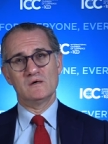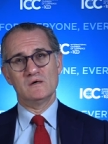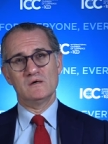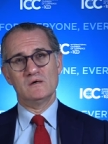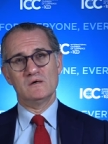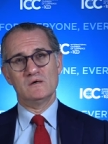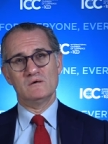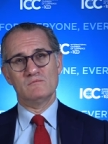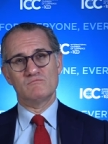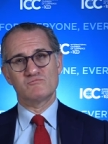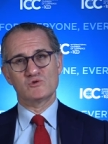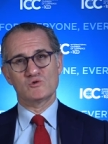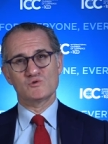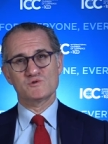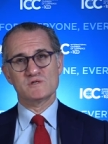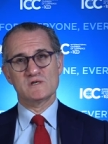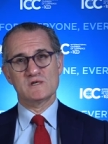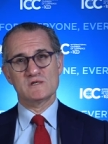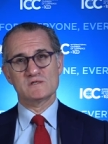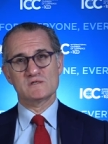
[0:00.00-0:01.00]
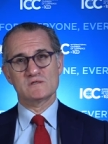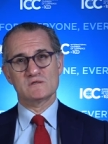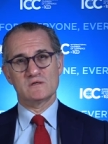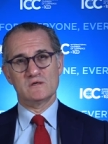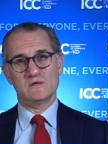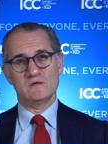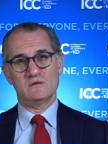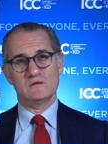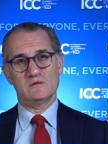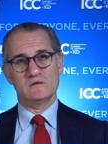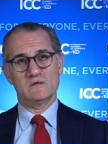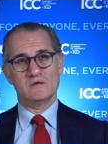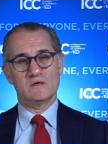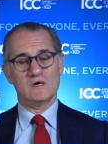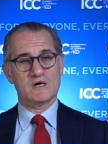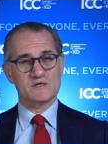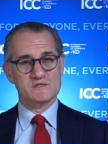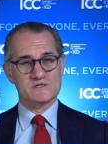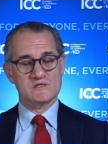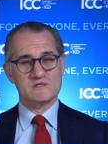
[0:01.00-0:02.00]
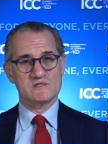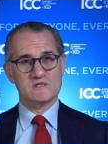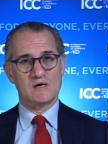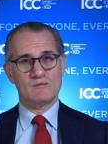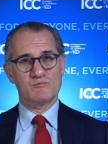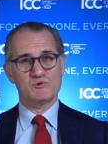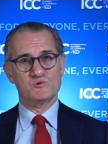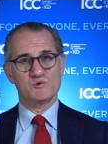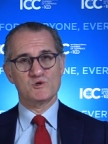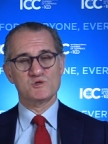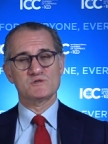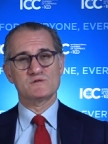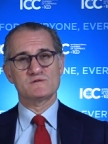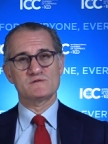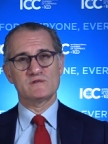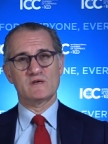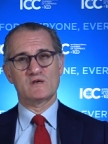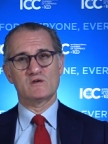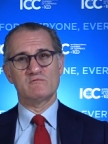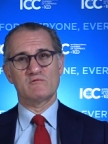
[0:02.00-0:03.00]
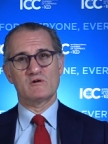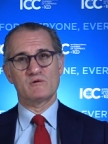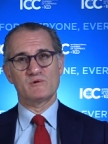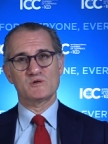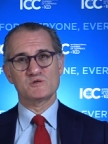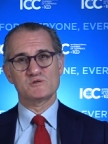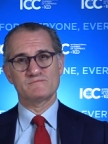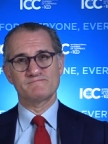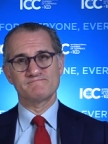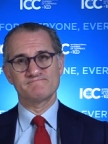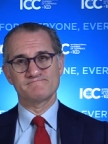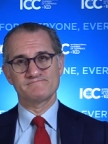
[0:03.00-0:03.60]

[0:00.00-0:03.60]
uh, process in ICC arbitrations. Thank you very much.